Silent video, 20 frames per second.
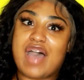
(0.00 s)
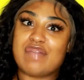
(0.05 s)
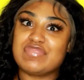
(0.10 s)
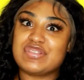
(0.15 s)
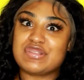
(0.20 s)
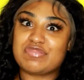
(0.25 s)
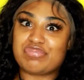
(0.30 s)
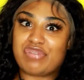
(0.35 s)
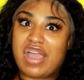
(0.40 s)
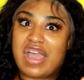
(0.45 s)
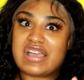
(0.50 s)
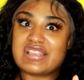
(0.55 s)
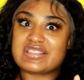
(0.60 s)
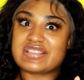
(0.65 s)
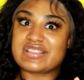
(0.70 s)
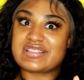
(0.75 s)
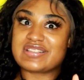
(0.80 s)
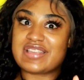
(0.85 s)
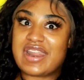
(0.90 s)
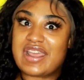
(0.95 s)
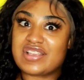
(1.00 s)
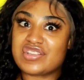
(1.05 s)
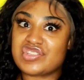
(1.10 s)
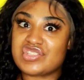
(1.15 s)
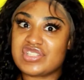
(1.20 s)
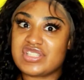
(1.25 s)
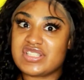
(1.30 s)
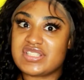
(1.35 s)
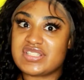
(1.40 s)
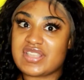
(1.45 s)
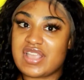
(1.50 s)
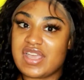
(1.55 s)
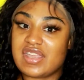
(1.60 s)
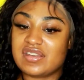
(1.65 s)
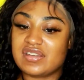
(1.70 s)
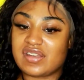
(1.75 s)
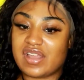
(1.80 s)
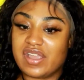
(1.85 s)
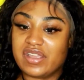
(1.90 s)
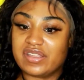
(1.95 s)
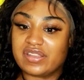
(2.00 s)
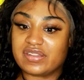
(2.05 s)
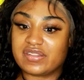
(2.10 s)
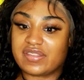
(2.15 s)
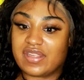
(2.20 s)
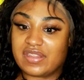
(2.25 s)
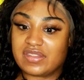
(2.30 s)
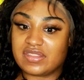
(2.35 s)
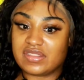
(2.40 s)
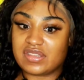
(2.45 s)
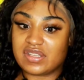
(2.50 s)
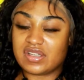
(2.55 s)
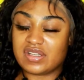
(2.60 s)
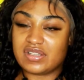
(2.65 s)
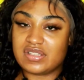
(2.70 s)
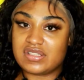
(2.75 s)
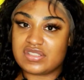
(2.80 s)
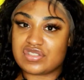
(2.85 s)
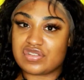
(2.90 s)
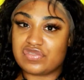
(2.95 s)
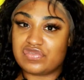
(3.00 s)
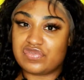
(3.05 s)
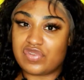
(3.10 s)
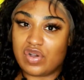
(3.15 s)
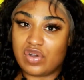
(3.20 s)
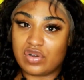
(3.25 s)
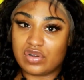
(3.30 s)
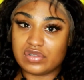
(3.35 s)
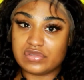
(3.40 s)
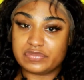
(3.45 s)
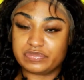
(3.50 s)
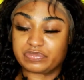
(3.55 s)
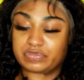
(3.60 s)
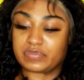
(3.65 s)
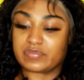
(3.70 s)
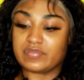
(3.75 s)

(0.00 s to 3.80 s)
surprised because it actually said like that the default